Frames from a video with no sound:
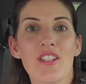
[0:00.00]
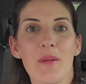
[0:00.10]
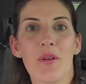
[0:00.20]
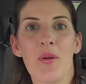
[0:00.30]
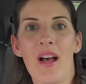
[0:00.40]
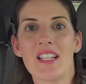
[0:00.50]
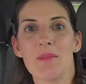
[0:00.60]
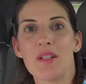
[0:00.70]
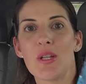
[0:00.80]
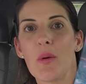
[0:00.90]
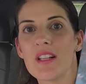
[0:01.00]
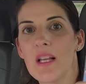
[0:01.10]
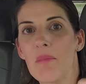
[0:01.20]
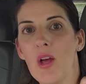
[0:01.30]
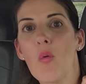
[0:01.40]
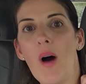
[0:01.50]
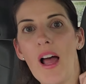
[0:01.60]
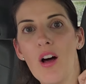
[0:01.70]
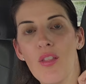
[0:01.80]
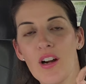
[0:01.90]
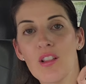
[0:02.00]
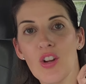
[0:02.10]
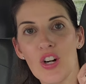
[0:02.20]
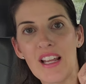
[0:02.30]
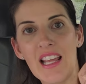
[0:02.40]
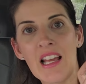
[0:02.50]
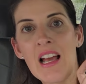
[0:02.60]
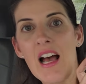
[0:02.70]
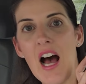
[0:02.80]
someone who has to be doing something while they're learning.